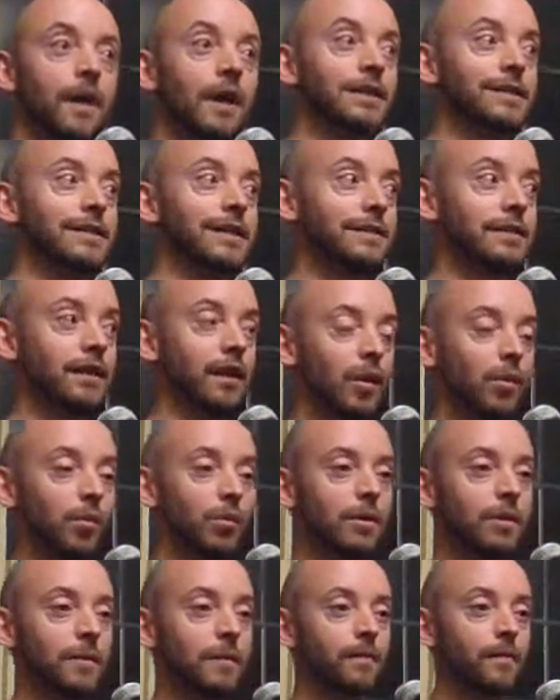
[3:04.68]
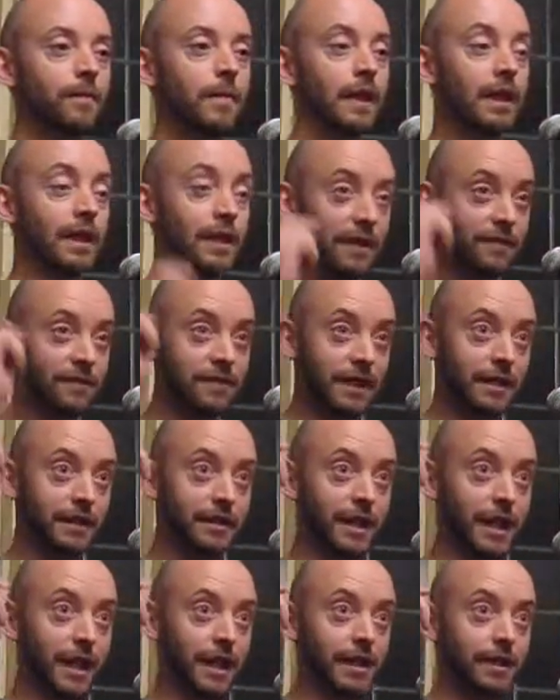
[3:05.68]
I sit up, lifting
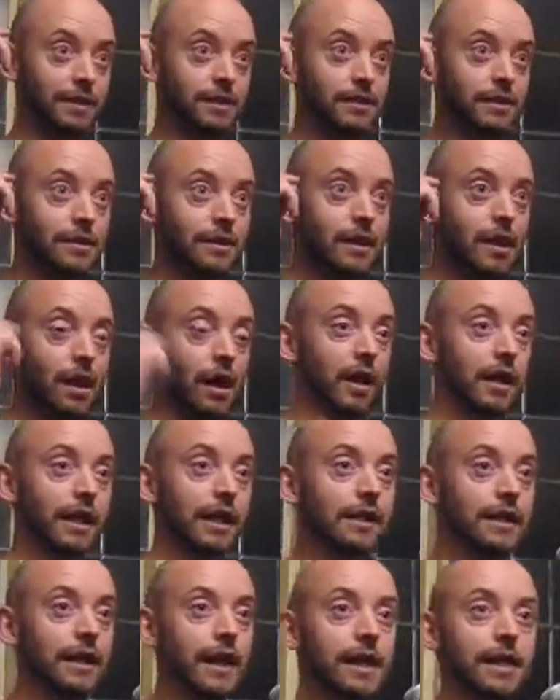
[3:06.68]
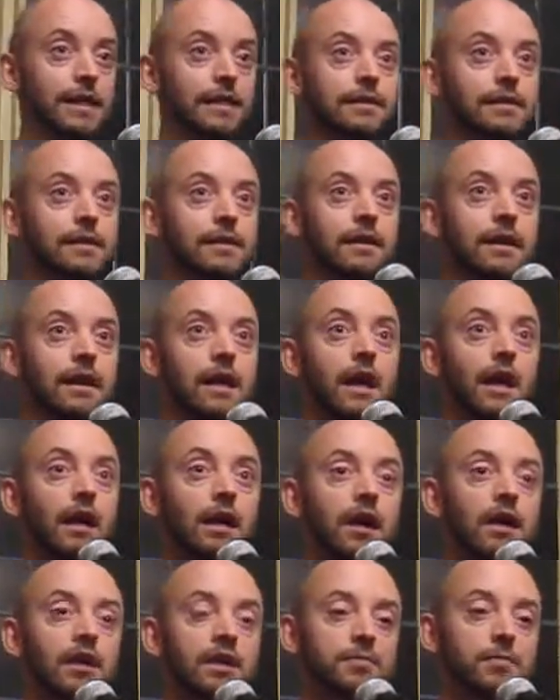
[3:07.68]
shades, hugging knees,
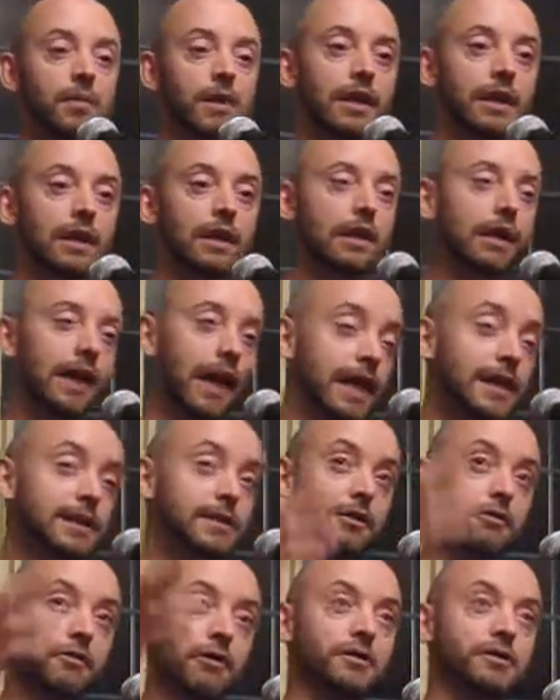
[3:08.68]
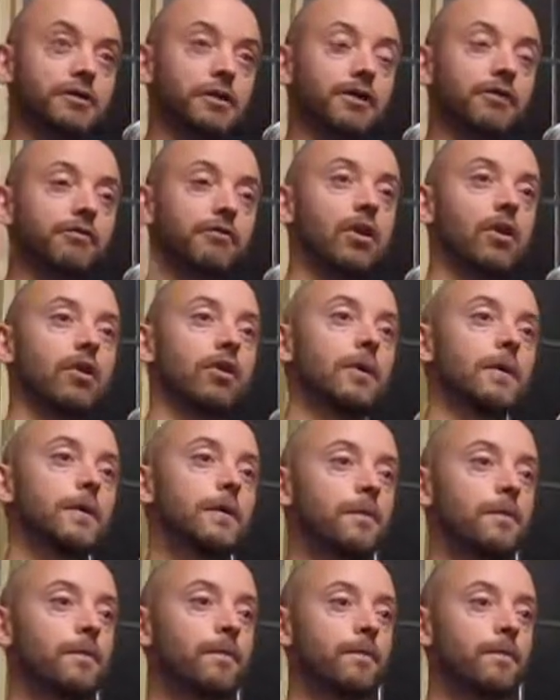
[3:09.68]
and cast my gaze across the throng.
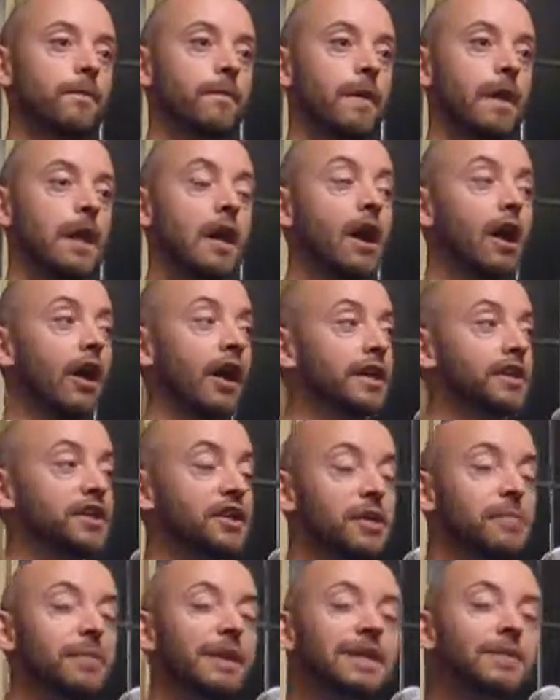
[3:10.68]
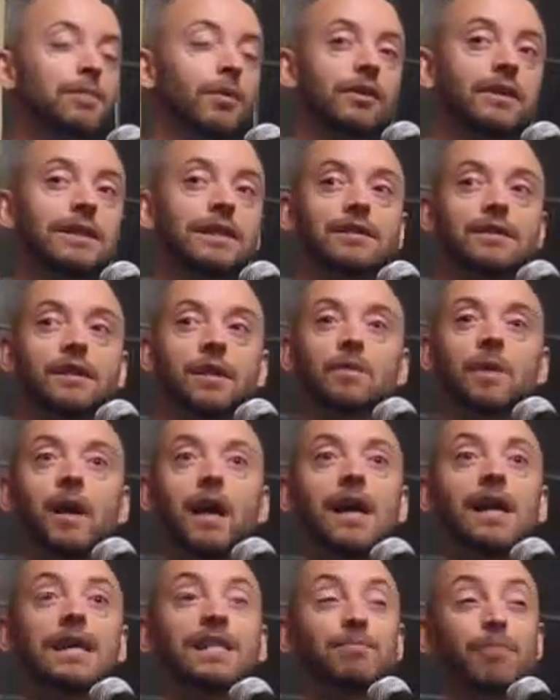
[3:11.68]
I assume he spotted some
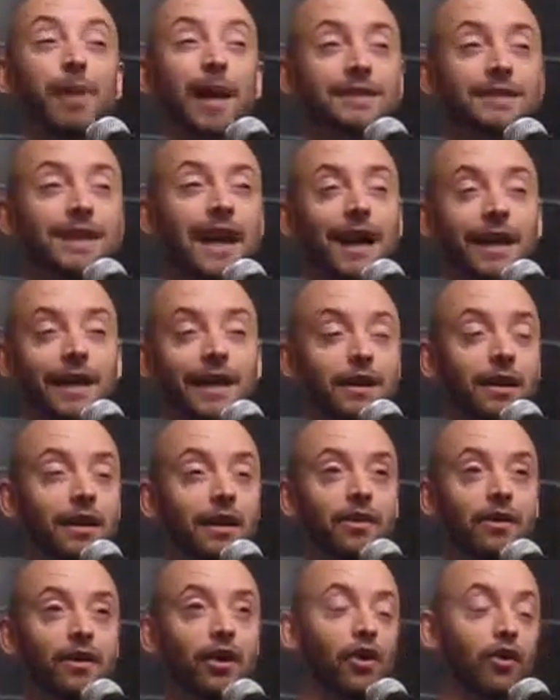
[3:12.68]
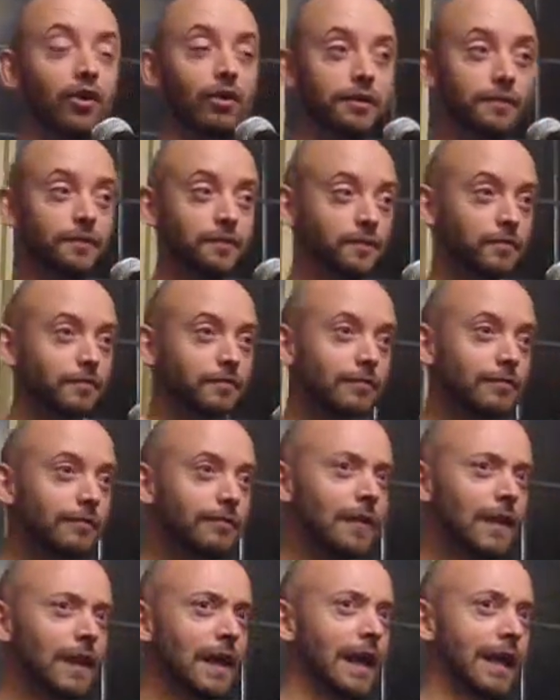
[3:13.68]
spectacular thong,
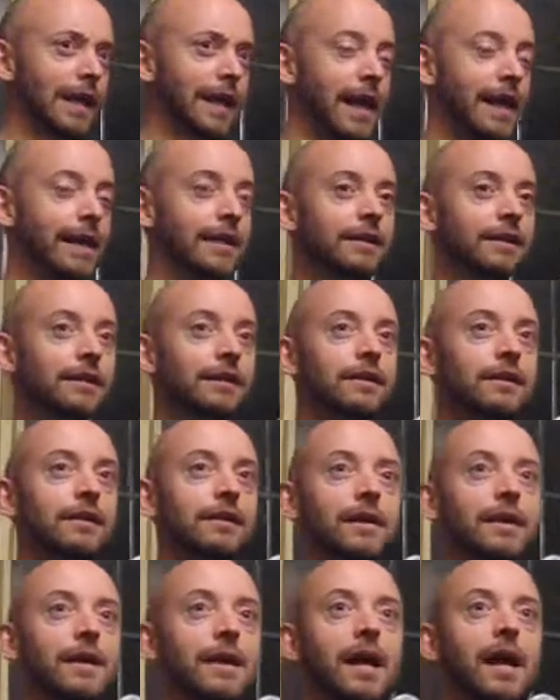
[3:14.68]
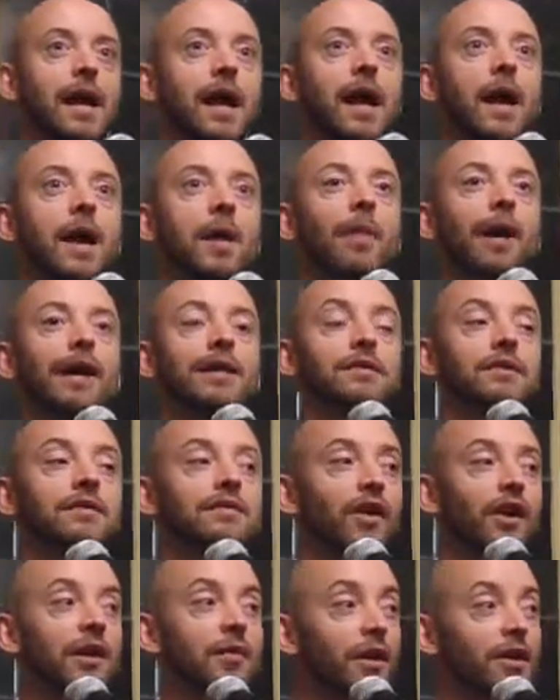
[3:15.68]
again. but as I
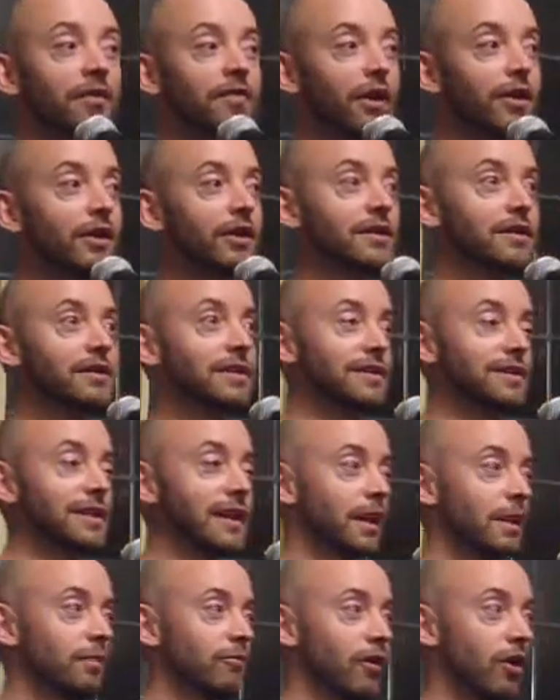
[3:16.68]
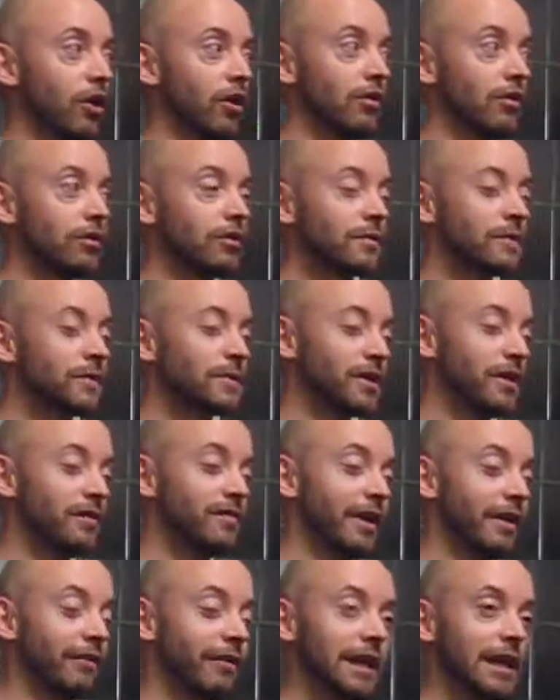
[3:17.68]
find my focus, I see I'm wrong. So
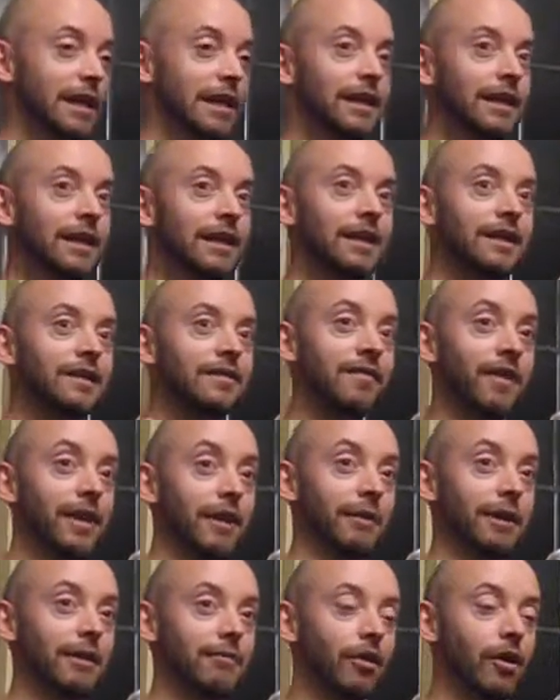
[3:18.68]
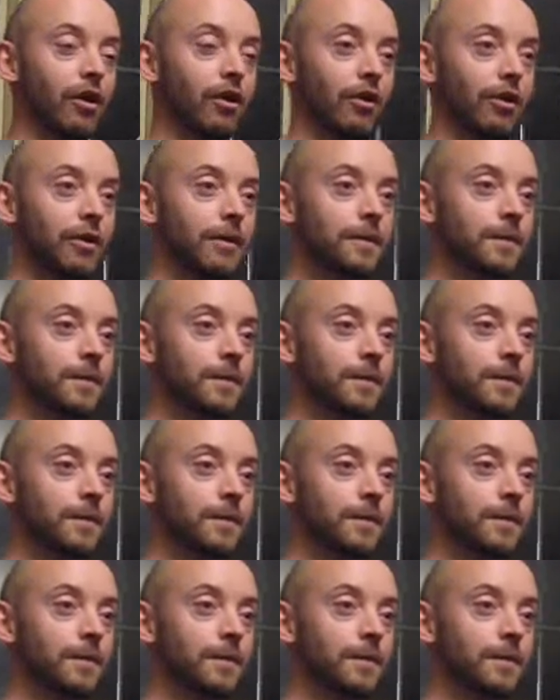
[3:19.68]
very, very wrong.